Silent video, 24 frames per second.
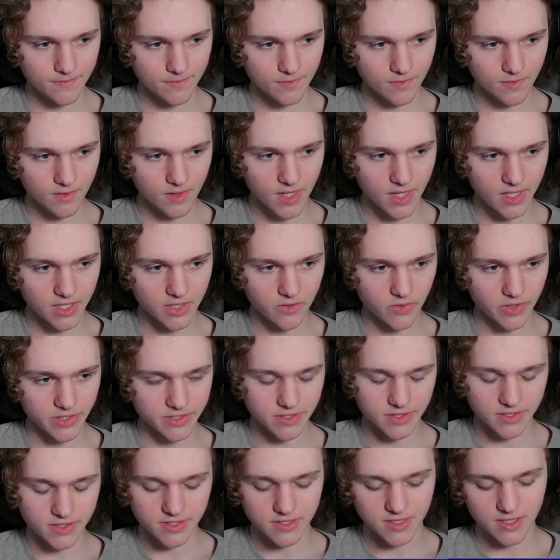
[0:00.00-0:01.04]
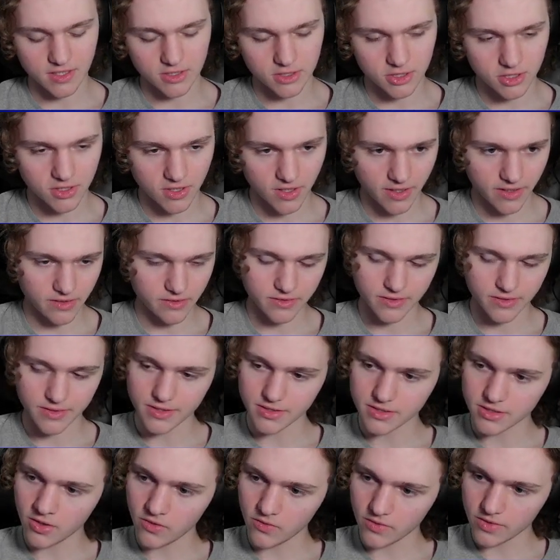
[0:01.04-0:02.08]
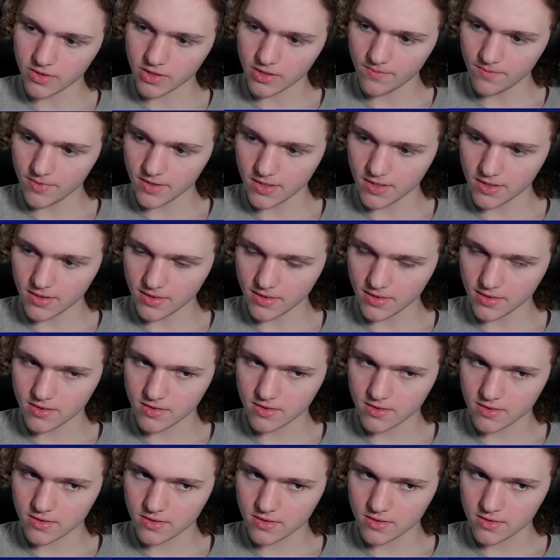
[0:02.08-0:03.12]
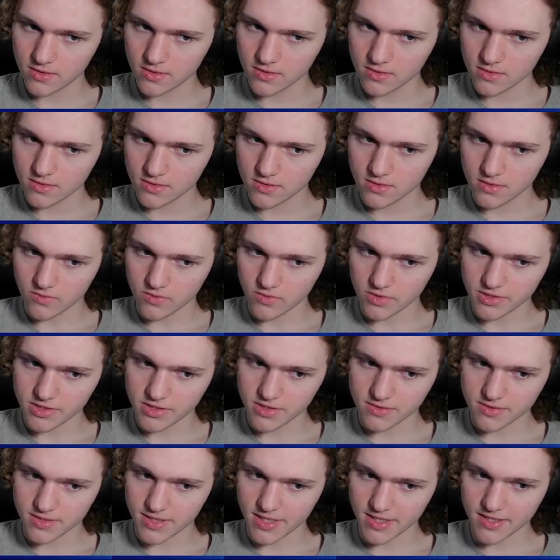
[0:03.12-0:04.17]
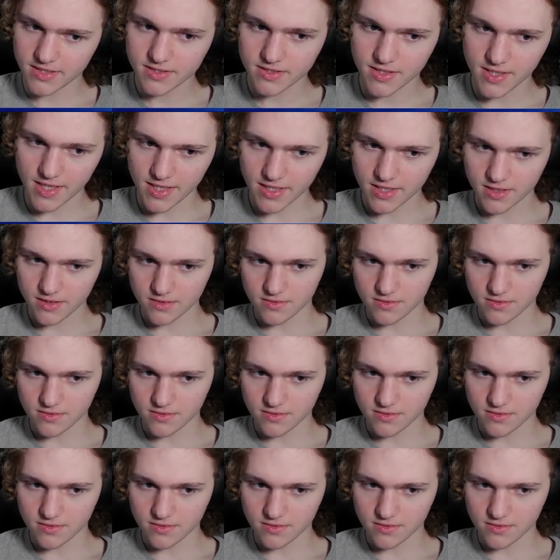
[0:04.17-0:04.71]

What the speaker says: Anyways, the second child is going to be, what is it? Text edit?